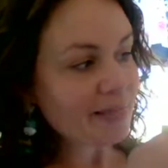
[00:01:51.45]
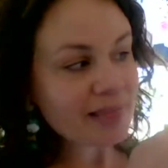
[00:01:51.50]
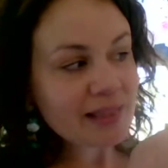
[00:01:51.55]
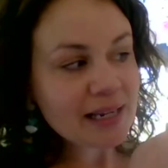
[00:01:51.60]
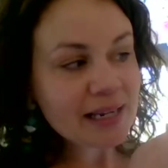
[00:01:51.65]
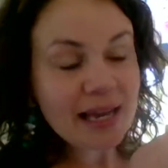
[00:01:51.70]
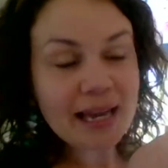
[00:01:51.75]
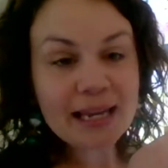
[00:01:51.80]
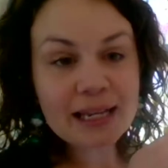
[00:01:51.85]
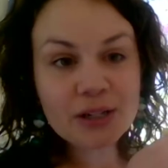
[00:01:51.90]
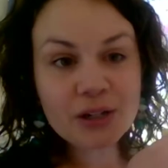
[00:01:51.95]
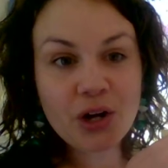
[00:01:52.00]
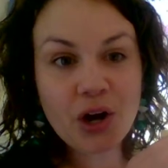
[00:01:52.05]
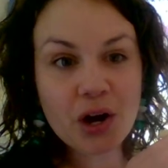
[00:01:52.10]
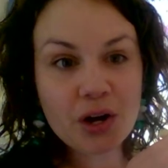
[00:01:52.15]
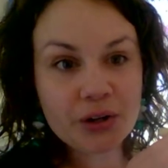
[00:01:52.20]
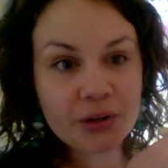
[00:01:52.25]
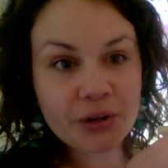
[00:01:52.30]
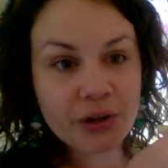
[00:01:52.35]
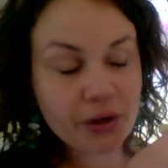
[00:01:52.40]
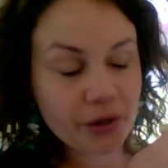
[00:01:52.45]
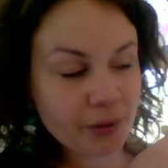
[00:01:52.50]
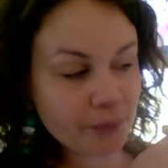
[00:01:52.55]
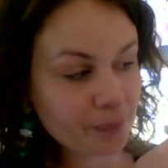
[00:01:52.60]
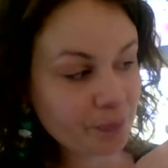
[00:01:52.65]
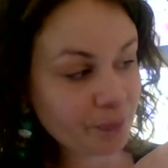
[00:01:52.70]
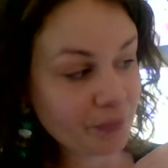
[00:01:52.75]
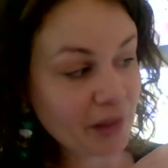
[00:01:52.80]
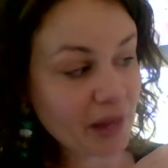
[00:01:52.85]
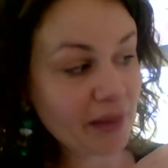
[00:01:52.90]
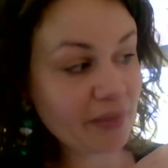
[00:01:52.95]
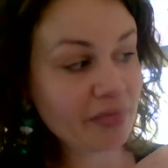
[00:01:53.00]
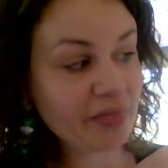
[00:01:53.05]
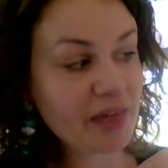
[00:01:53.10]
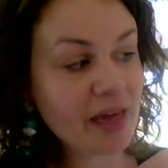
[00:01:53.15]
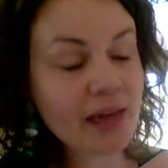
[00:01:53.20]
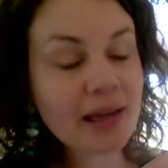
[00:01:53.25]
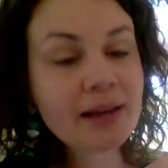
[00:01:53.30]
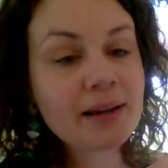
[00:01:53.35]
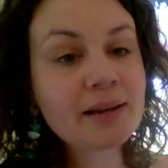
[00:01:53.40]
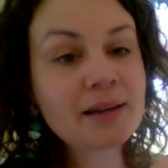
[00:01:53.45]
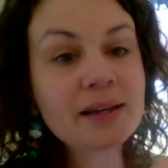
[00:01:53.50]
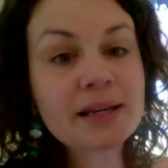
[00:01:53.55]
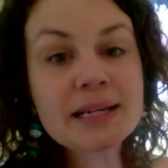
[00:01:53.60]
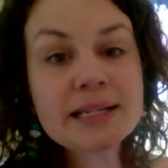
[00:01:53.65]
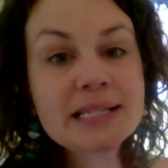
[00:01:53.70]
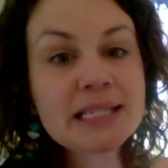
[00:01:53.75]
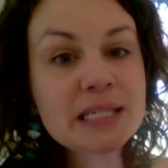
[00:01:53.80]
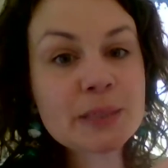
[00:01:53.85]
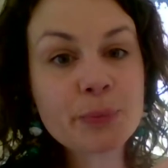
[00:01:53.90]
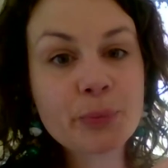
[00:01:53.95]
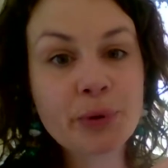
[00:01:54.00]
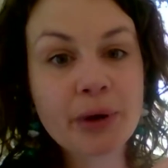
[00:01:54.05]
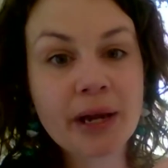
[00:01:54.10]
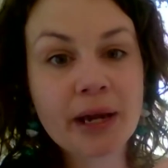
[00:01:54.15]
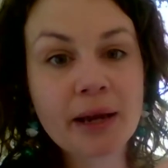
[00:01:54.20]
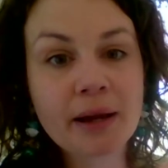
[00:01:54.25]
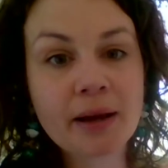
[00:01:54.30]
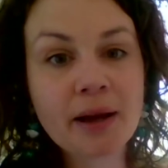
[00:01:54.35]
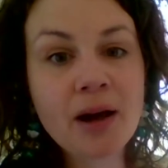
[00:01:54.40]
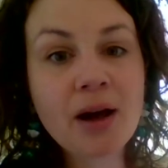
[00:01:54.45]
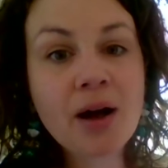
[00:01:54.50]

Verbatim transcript: The Night Gardener, and then it's spring.